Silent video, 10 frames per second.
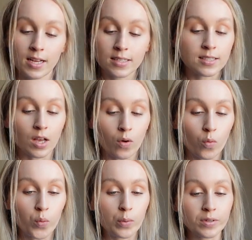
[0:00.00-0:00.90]

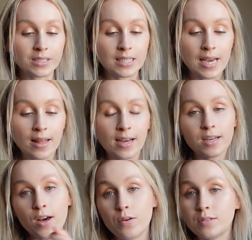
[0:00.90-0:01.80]
So we will see how
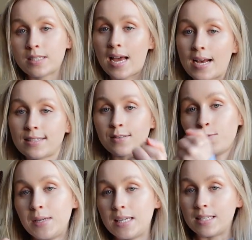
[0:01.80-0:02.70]
that goes as
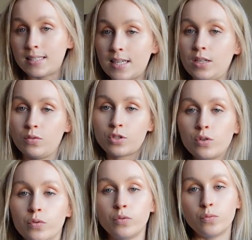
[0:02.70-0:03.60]
we continue
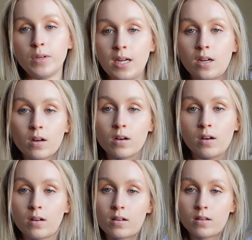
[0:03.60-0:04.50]
to read it.
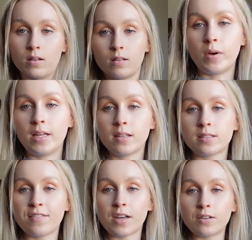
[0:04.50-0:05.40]
Wait, let's
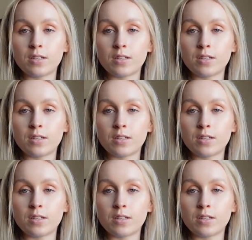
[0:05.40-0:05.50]
see if I can